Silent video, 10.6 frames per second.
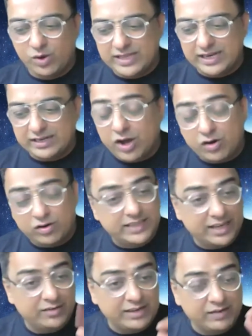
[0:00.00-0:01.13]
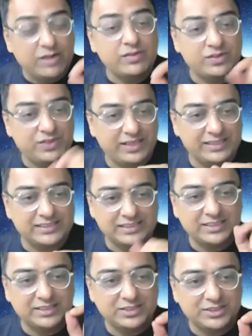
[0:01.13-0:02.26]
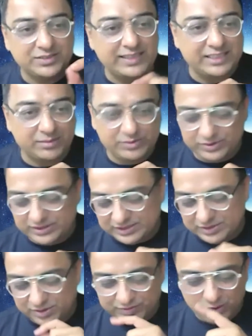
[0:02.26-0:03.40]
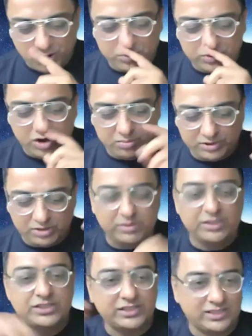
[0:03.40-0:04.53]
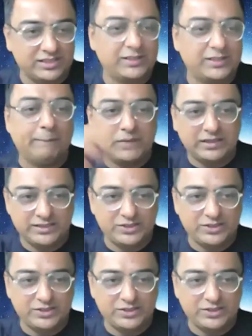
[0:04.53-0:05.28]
That oh yeah, and one of the things uh, you know, when it comes to this sort of com com commercial uh,